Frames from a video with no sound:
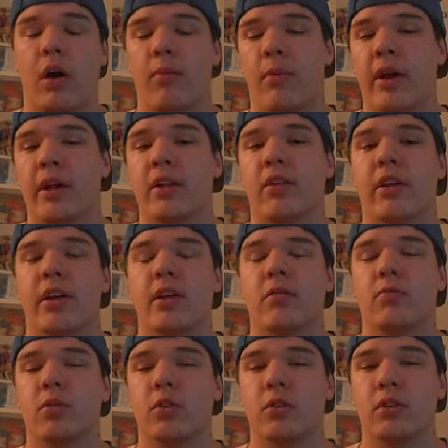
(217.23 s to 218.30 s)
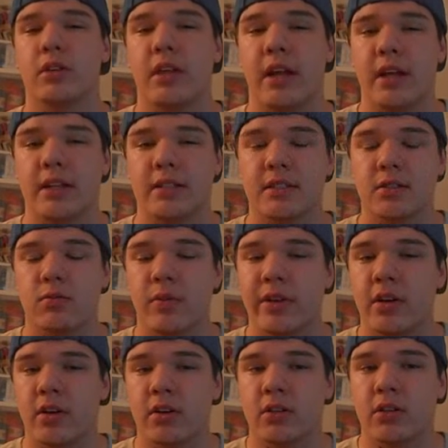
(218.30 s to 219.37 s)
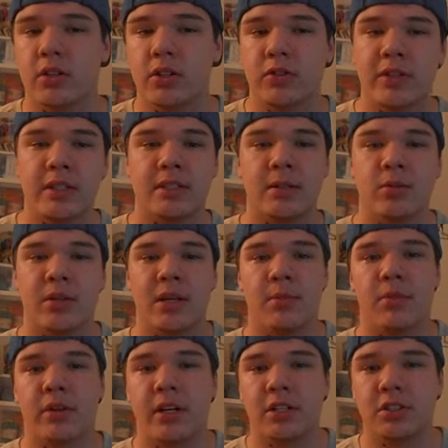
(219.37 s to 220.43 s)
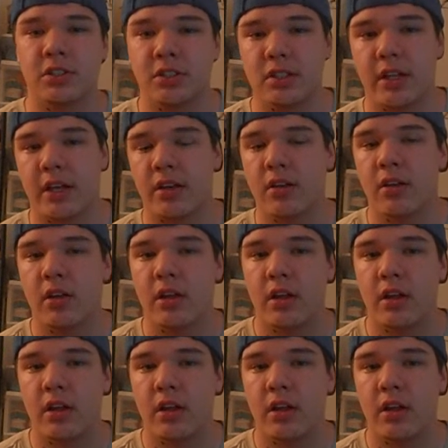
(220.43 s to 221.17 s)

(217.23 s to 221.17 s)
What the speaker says: My clan in World of Tanks. We are currently accepting applications again.